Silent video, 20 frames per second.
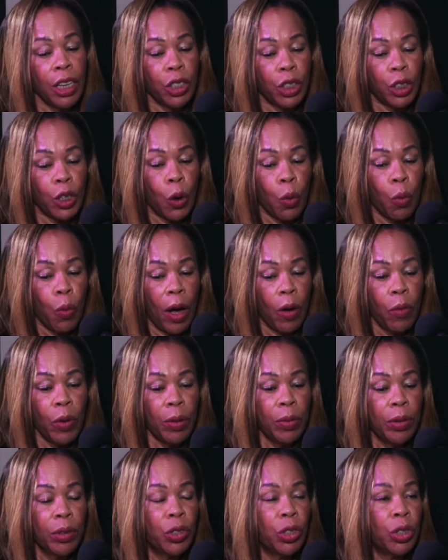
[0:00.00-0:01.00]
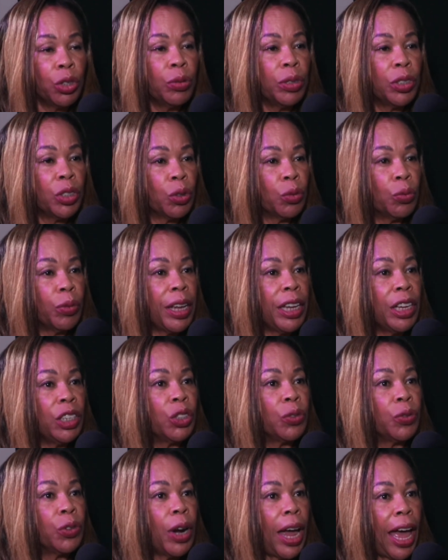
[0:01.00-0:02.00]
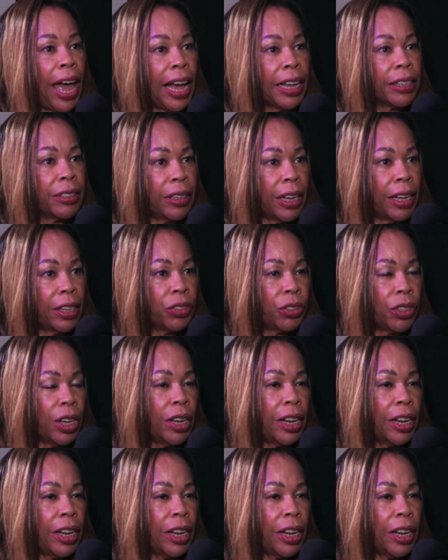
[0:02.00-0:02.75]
So what we will do is arrange for access,